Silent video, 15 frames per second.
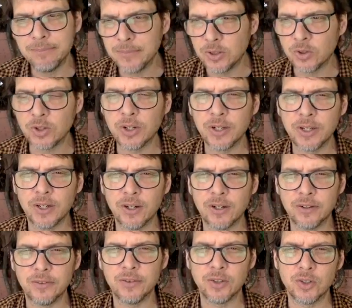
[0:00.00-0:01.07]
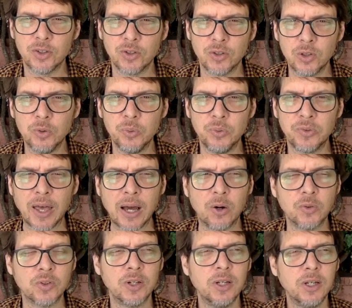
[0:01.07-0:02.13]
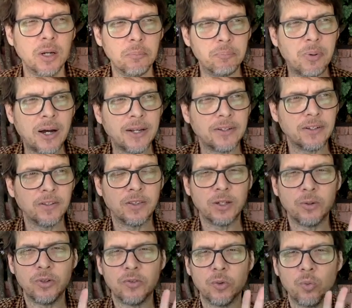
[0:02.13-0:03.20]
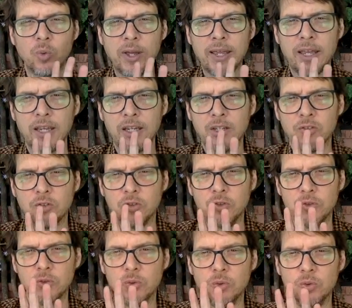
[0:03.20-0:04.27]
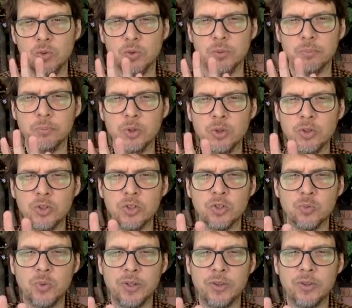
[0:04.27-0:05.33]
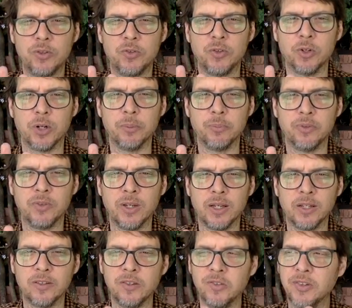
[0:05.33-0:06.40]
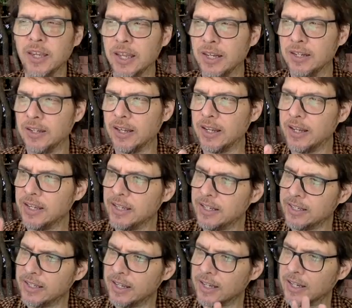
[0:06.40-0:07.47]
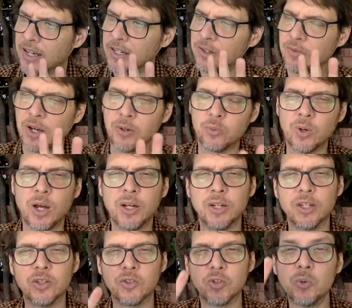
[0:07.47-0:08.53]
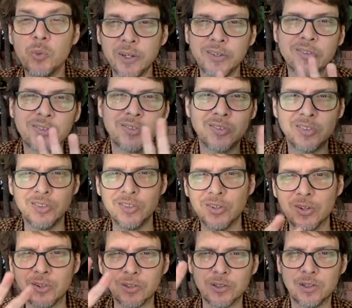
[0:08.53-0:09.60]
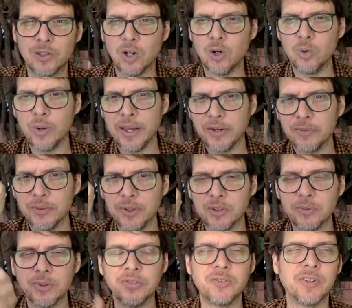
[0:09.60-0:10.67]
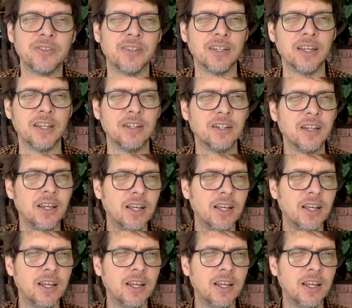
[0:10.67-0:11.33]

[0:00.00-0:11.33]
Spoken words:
you're gonna lose out. But there is a way to merge with the circumstances, and in a kind of ironic twist, you know, a little O. Henry twist at the end,